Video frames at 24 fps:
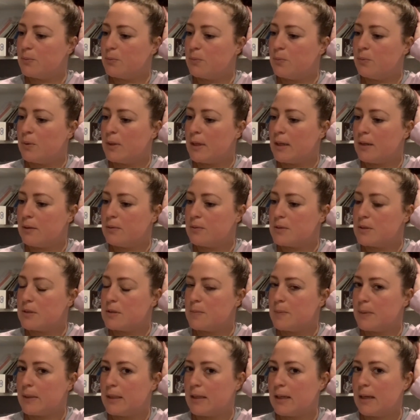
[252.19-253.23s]
what else
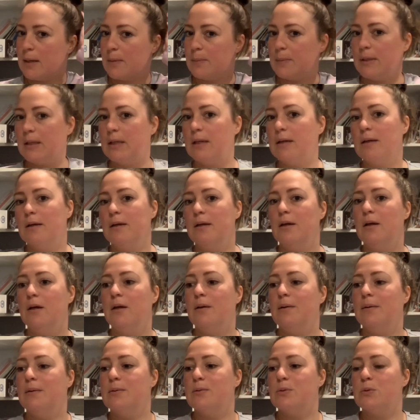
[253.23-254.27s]
has been happening?
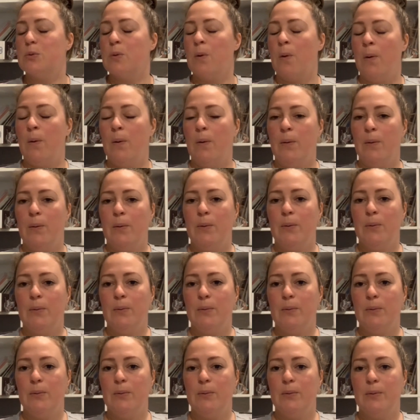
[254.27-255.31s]
So
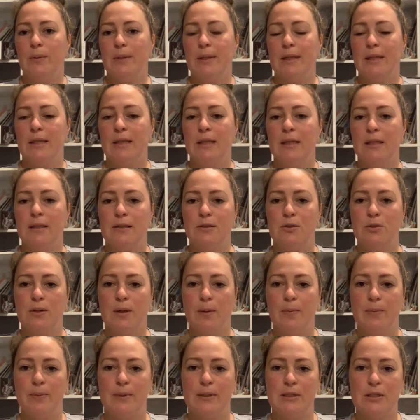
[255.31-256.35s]
the other thing that took
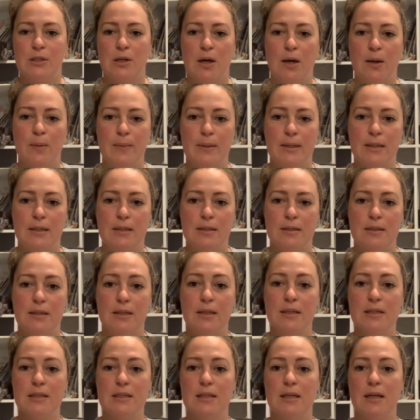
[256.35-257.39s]
up a bit of time is
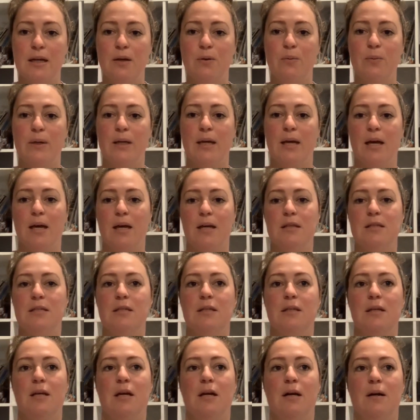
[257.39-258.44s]
yesterday we
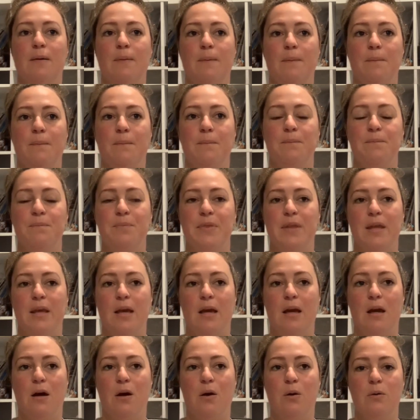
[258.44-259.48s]
had
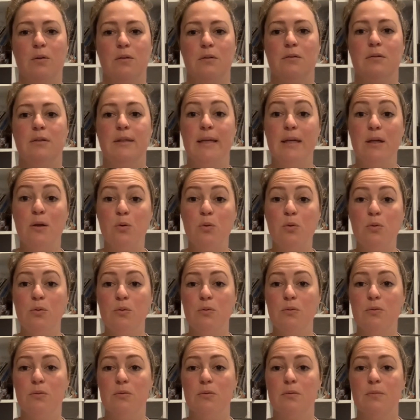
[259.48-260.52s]
our
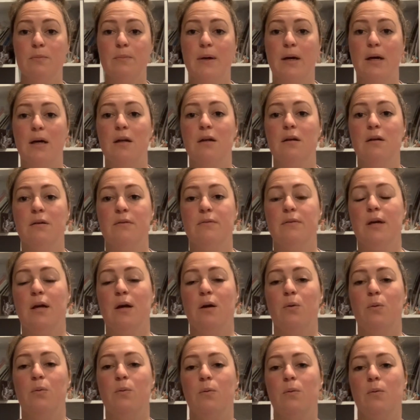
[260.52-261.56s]
legal part of
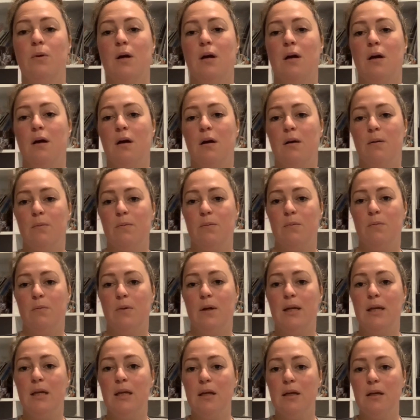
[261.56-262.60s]
our
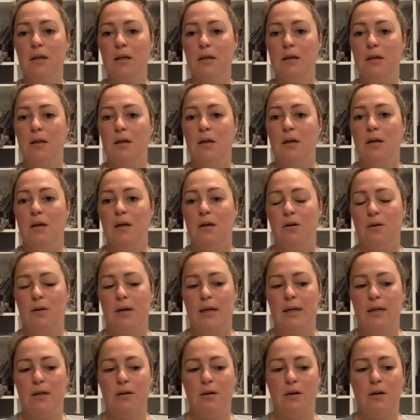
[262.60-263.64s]
wedding.
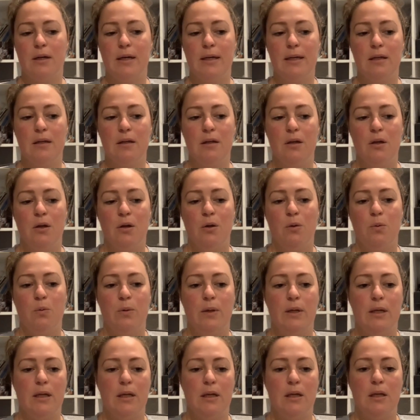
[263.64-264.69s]
Craig and I,
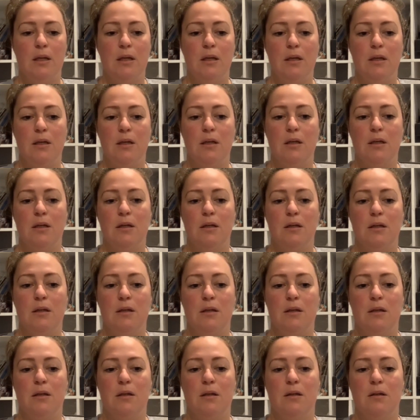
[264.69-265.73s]
when
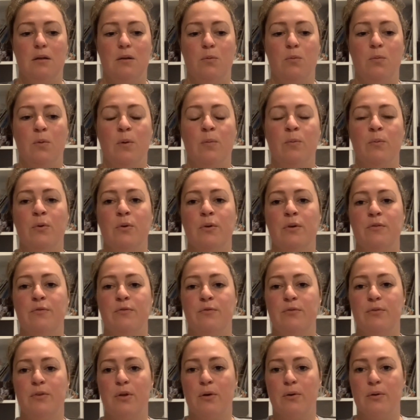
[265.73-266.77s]
we were in
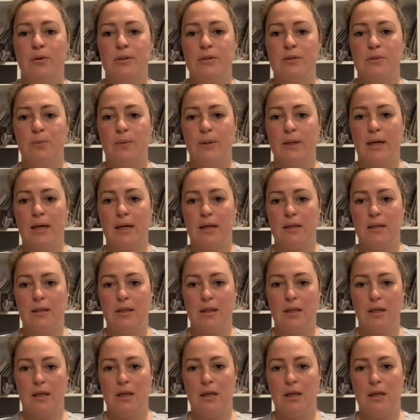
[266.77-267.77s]
Florence, we had